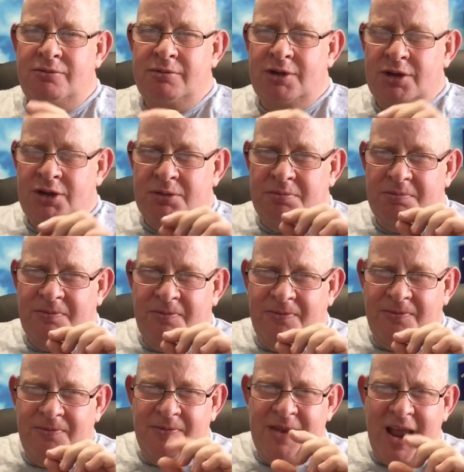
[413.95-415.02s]
just
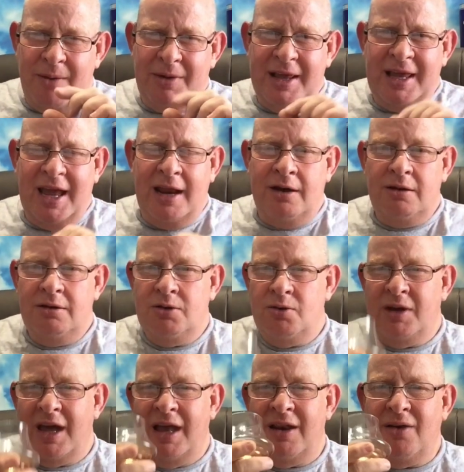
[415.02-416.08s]
now and again you
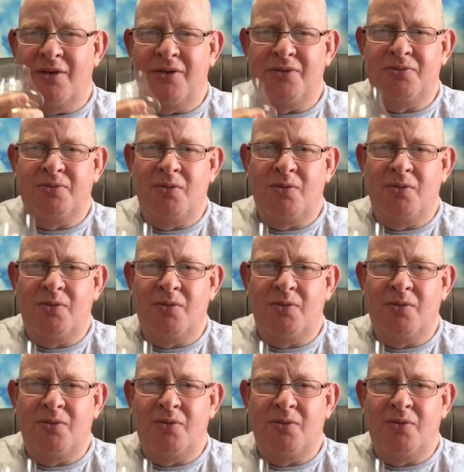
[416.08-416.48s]
get a little